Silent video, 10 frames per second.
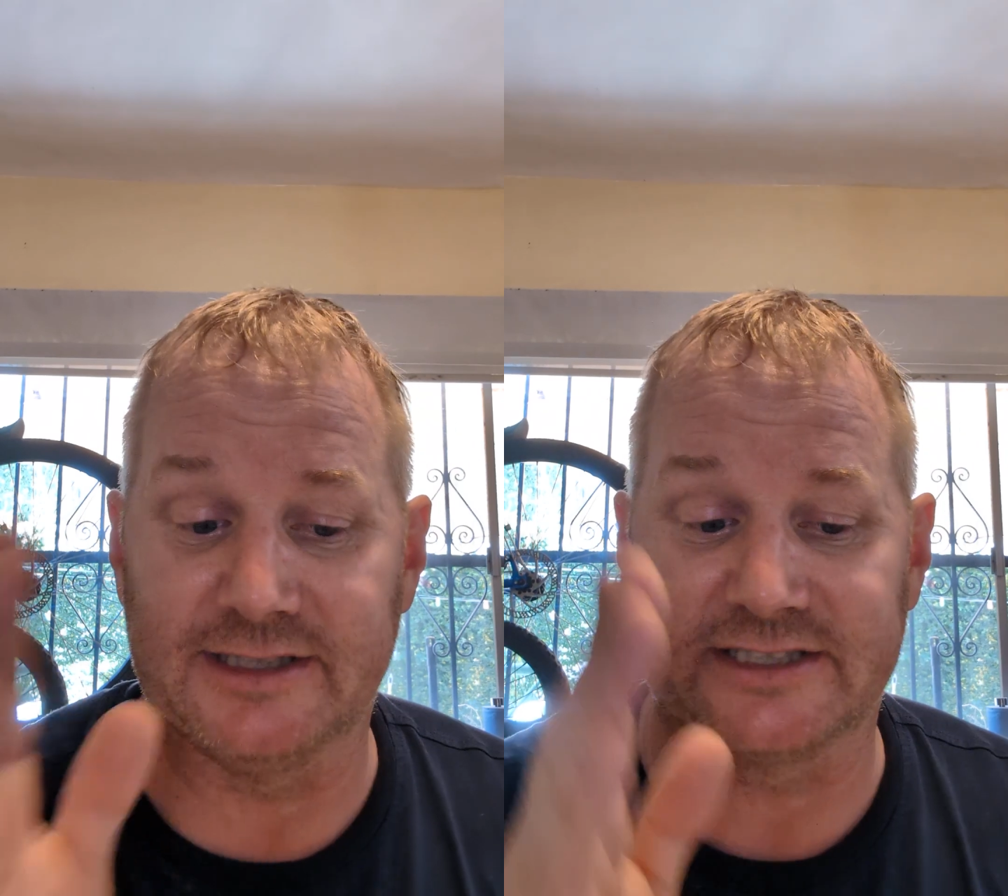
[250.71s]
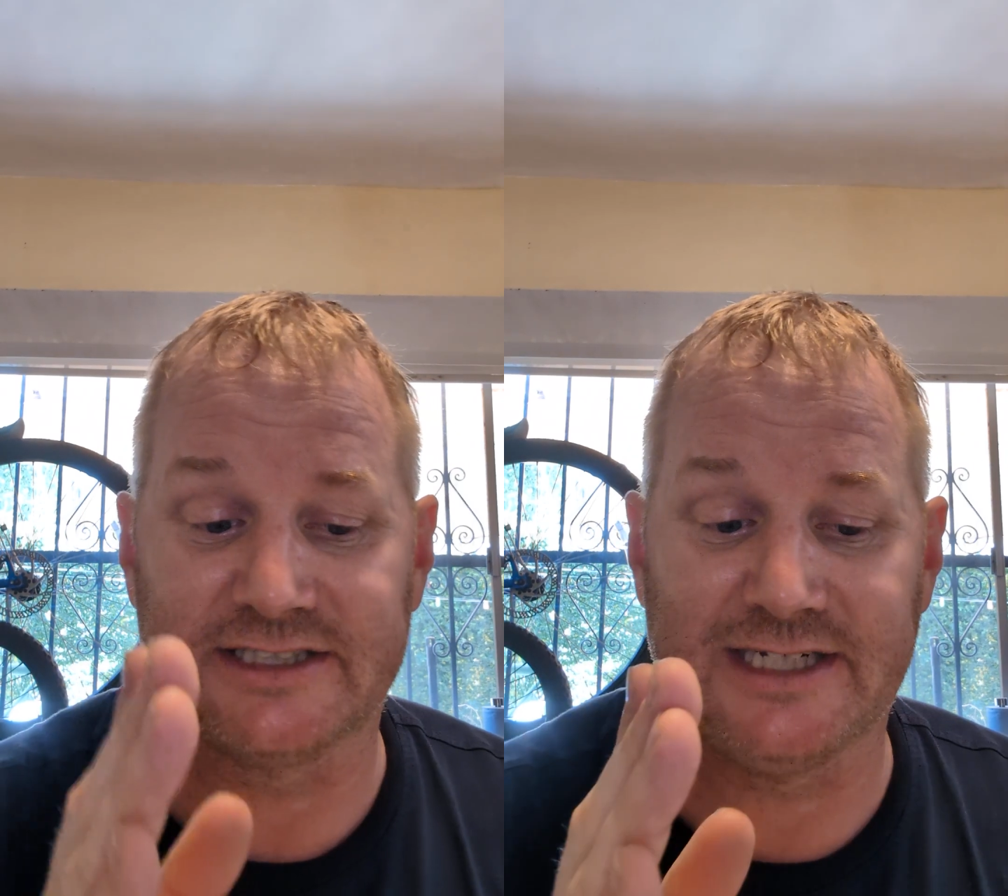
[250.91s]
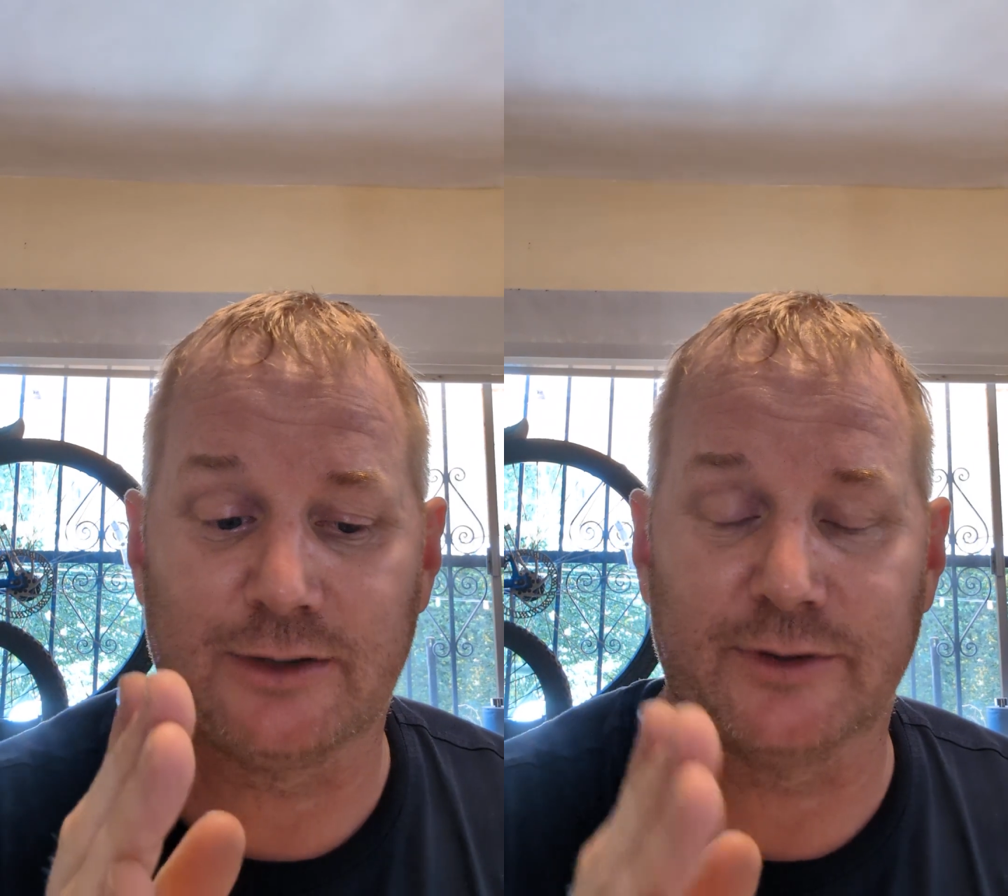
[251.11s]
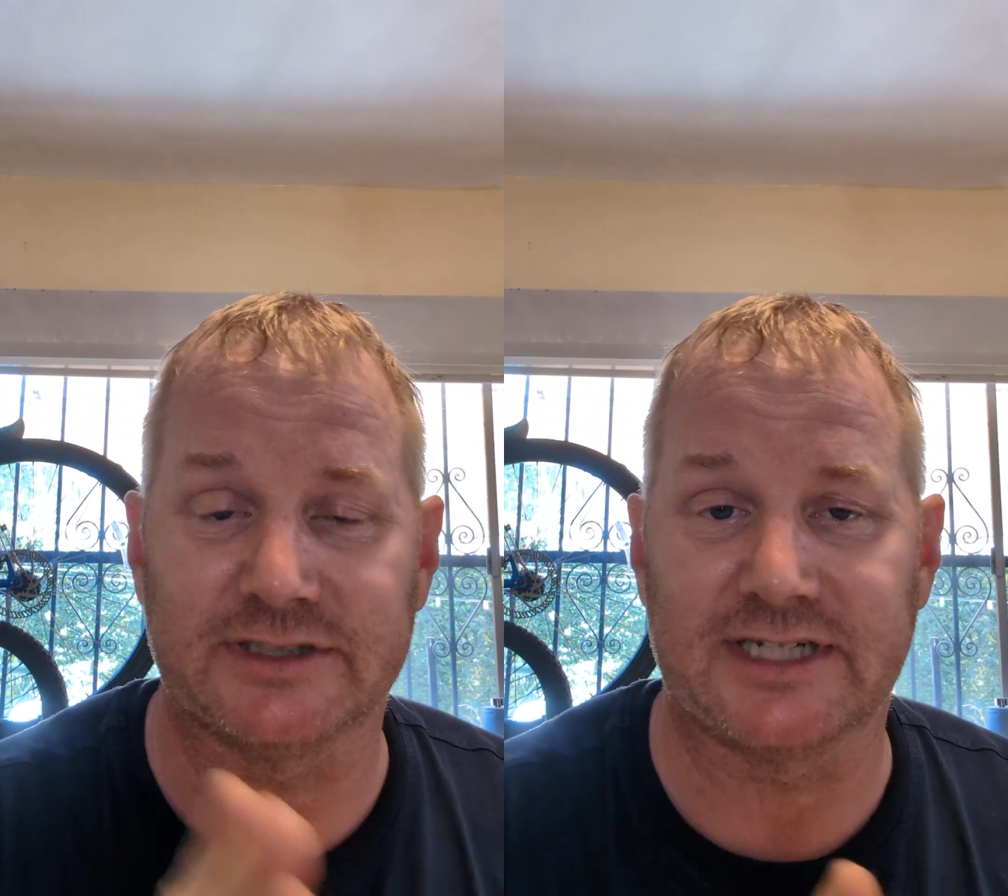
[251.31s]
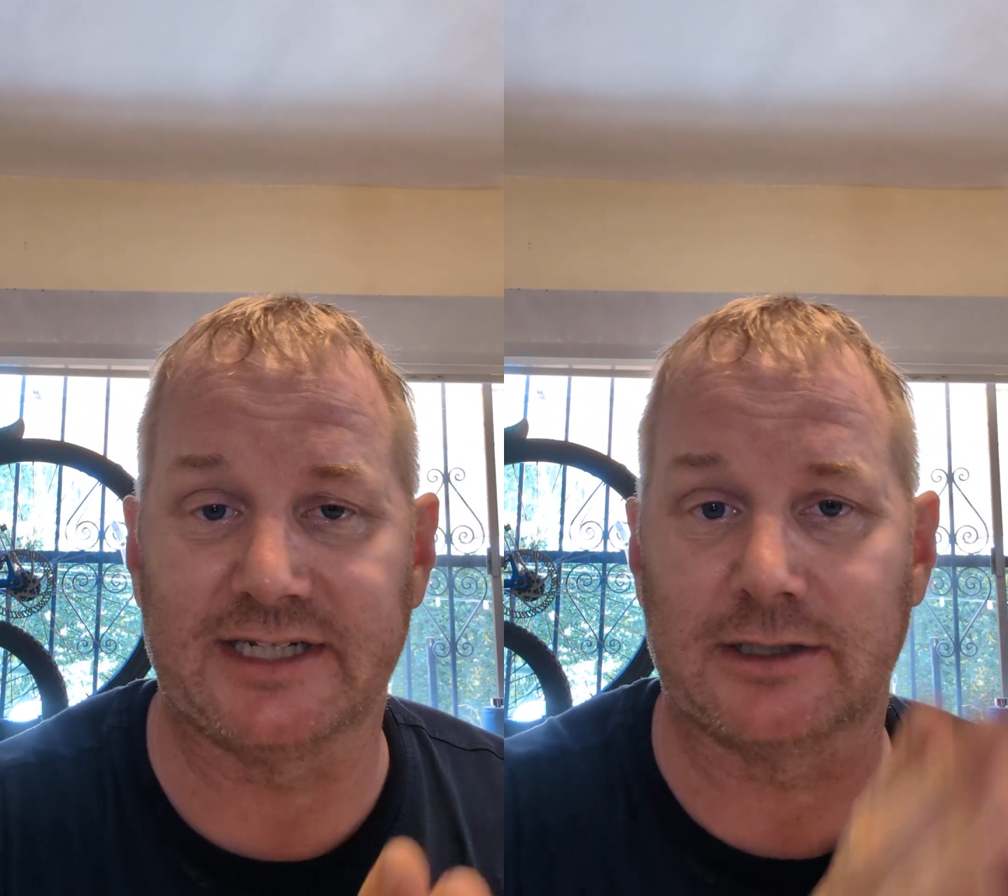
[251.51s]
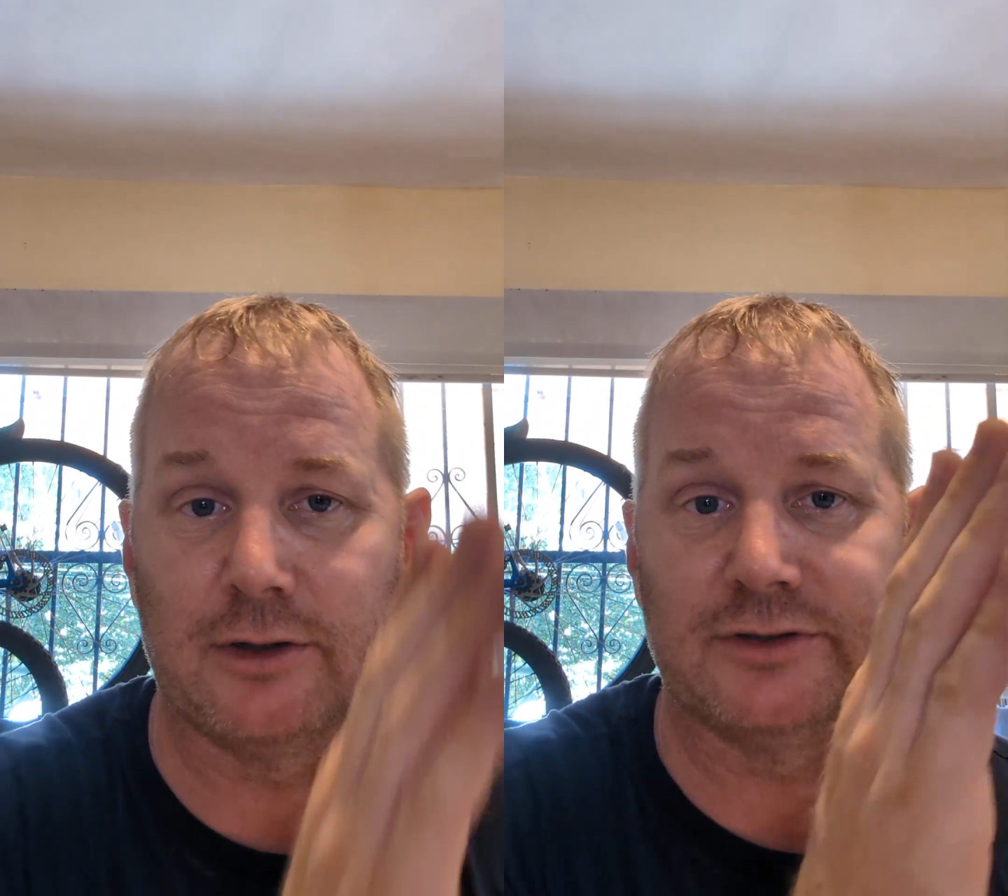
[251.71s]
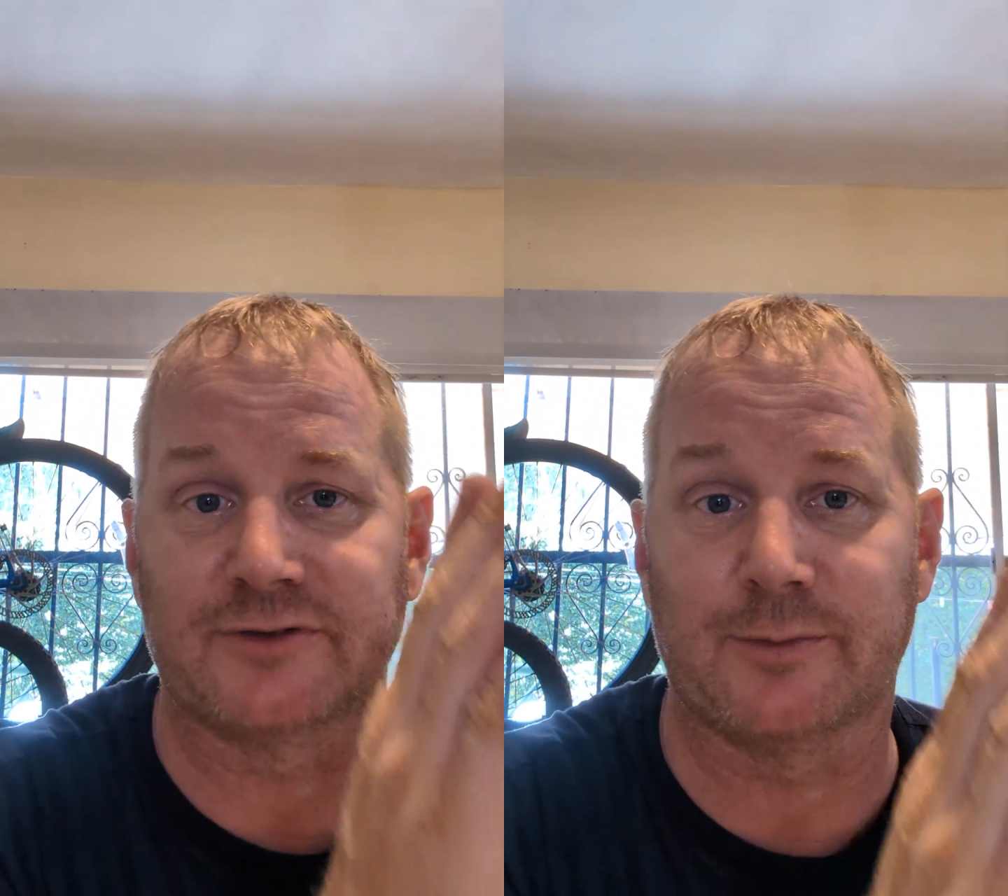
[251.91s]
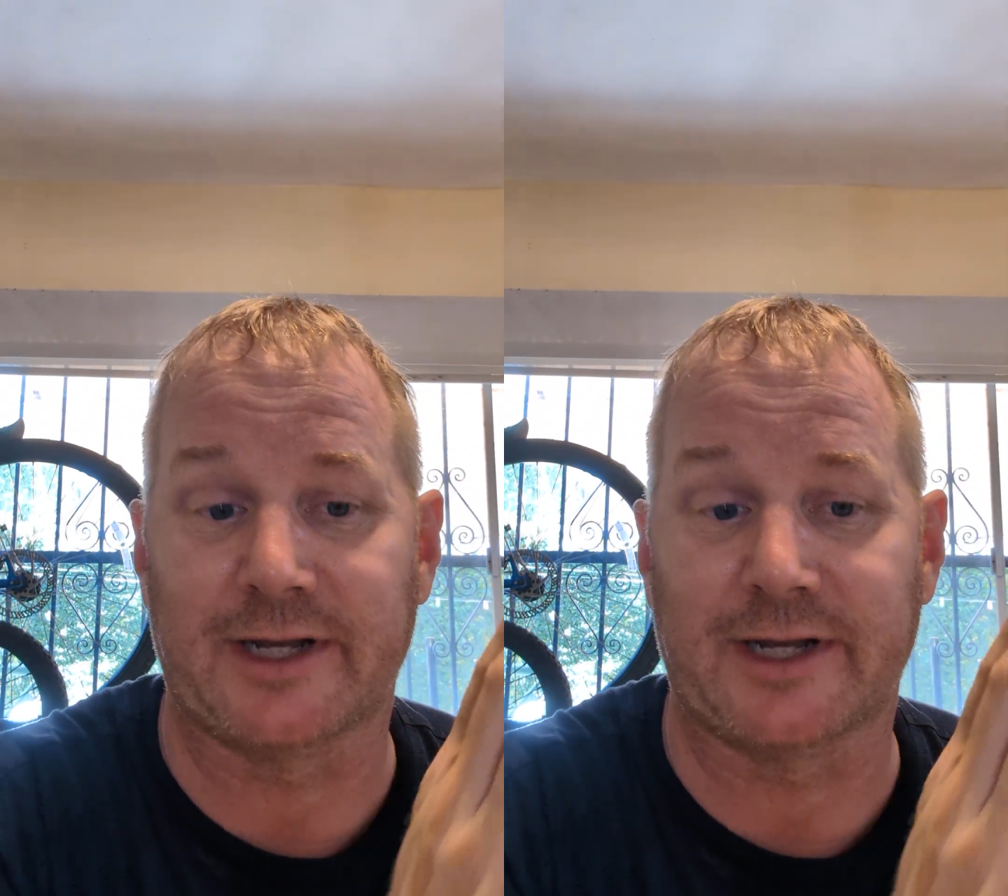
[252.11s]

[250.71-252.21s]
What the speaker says: there's a sequence that it goes from,